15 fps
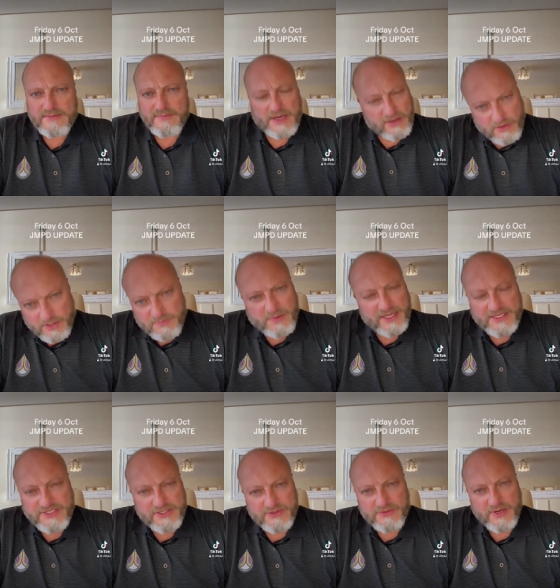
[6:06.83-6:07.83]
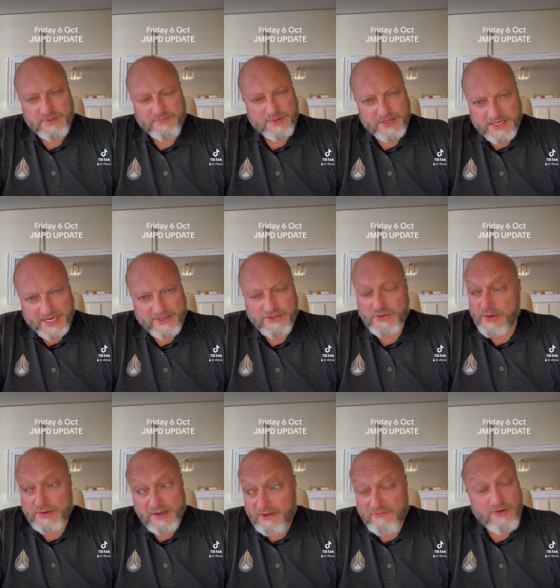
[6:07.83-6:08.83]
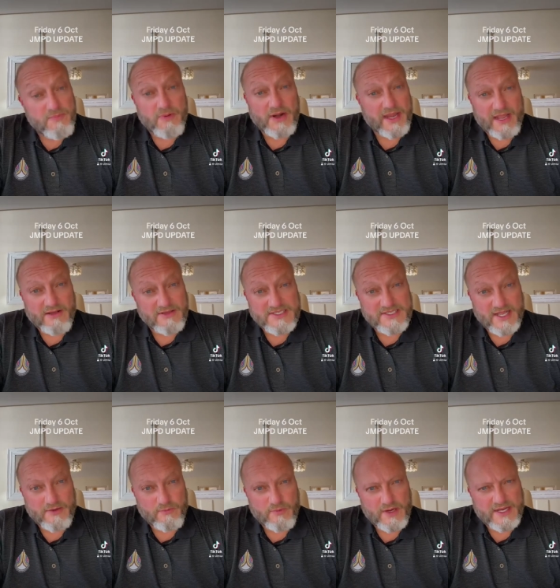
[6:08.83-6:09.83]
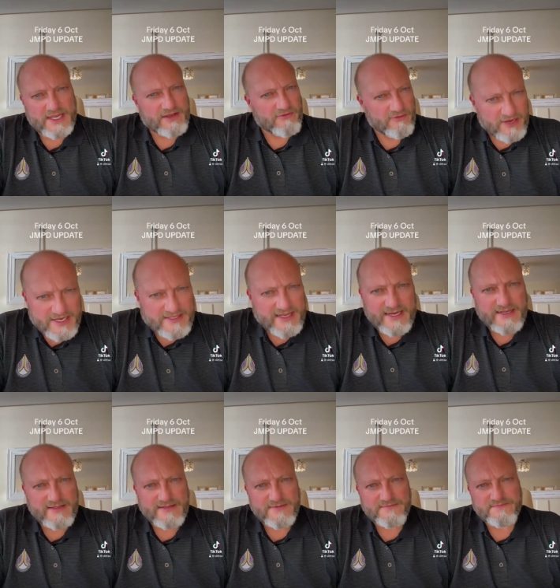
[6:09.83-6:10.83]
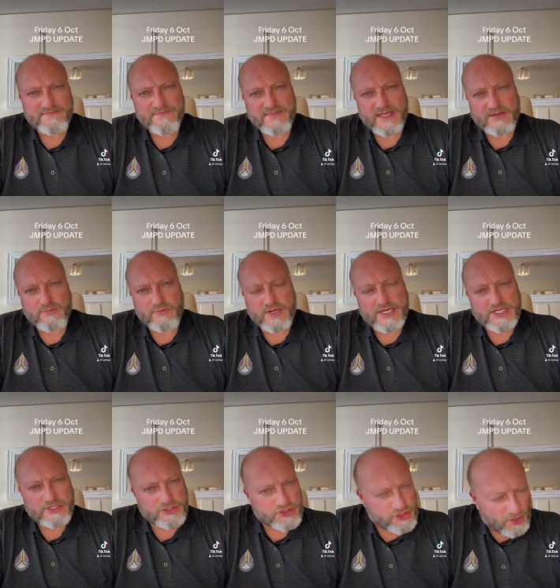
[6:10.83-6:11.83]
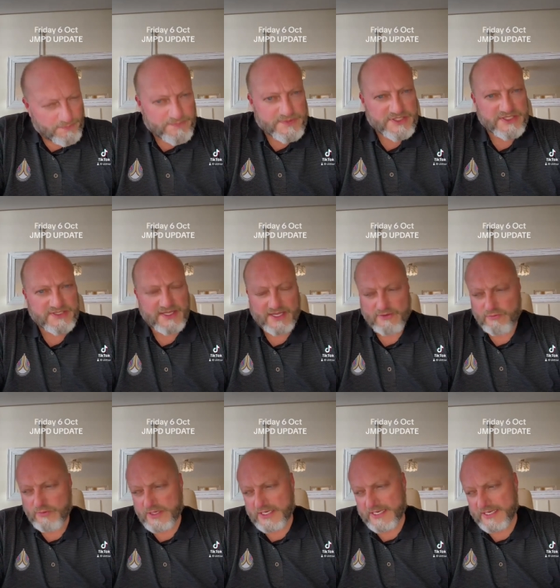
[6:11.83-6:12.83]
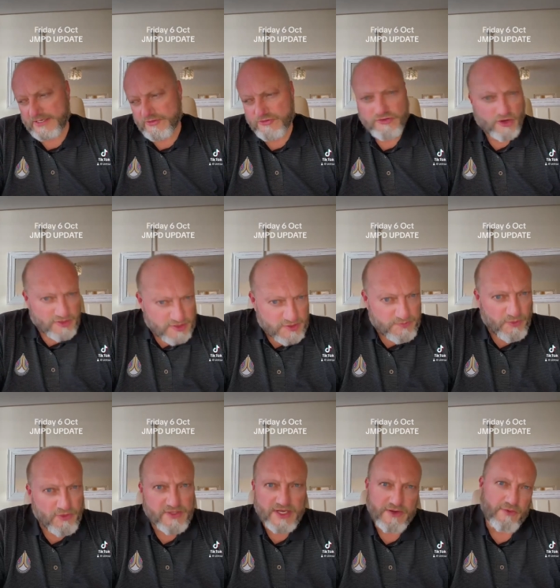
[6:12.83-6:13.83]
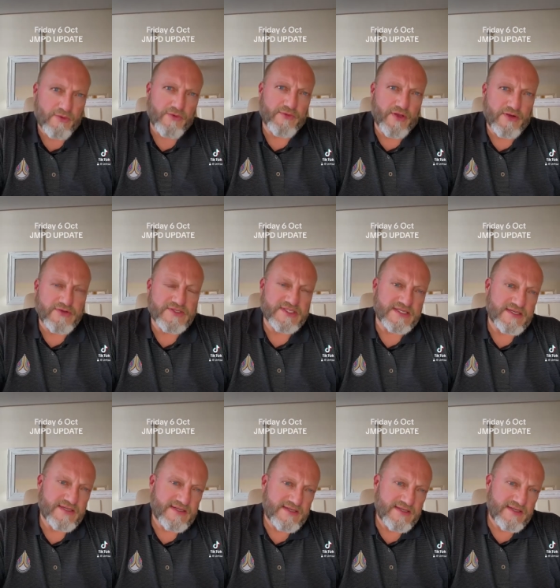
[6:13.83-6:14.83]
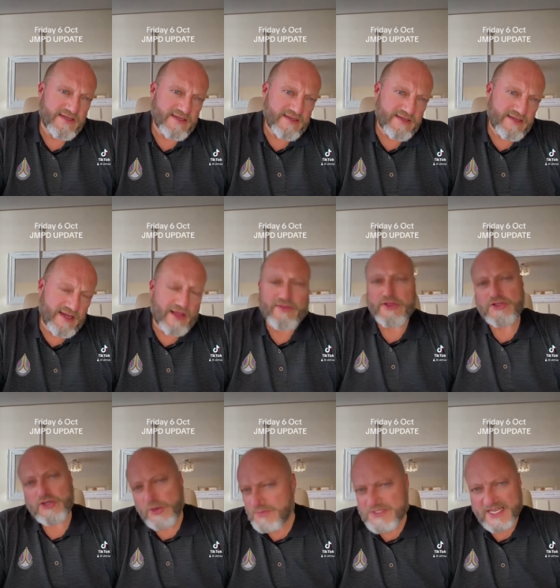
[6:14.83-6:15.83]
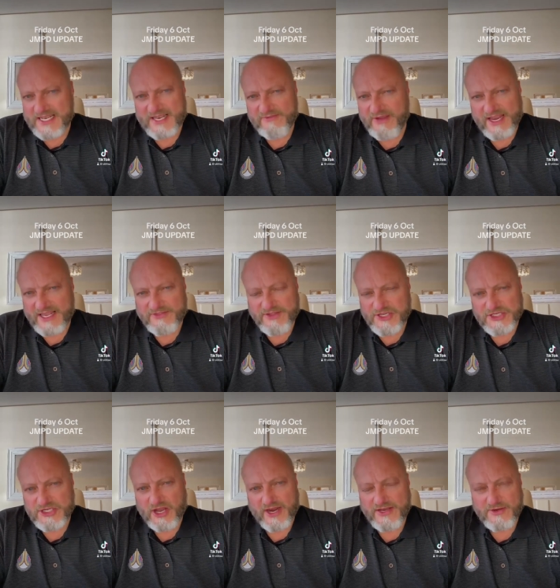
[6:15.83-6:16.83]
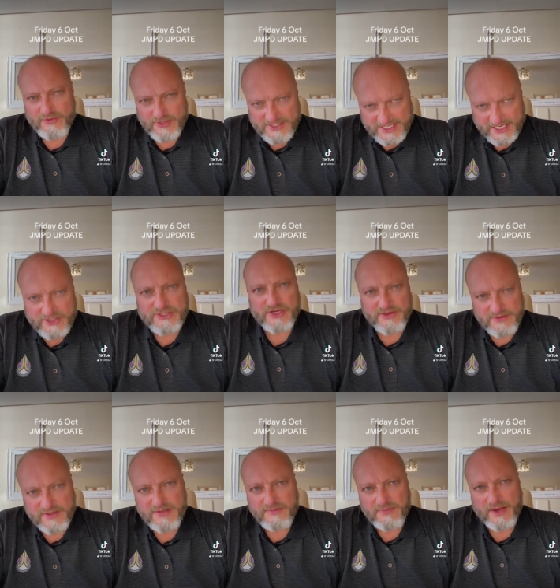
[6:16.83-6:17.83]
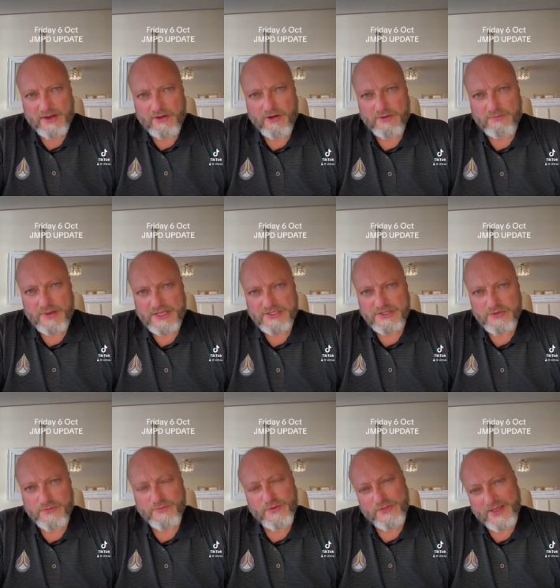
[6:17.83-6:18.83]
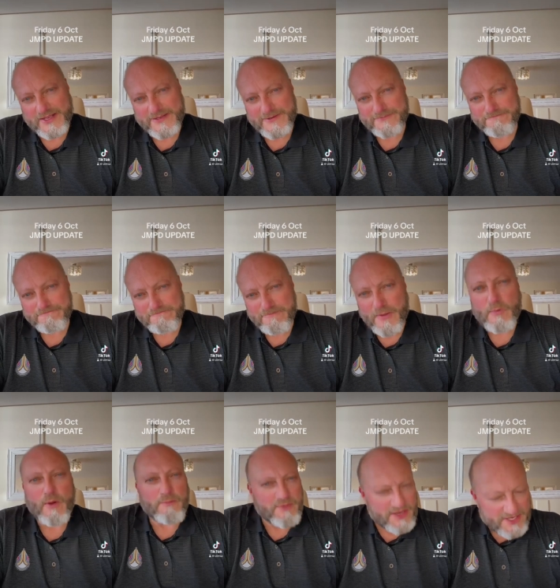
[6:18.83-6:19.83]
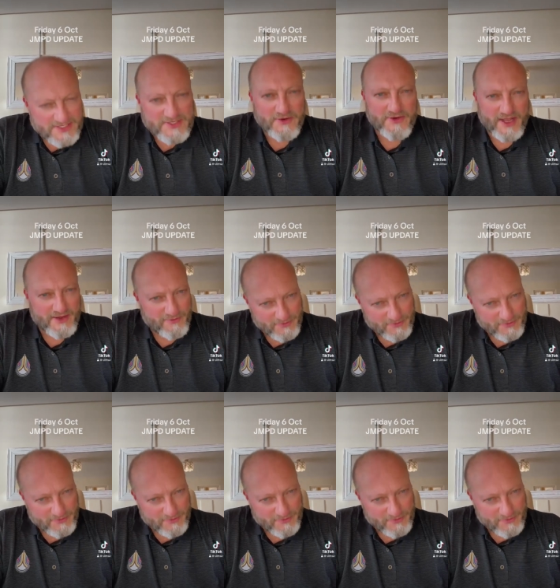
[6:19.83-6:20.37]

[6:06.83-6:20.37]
May God bless you and protect you, and everybody else that work in retail, that work in shops, that work in transport, and all those other jobs that never get the shine or attention. May God bless you for that. Hoop julle is okay.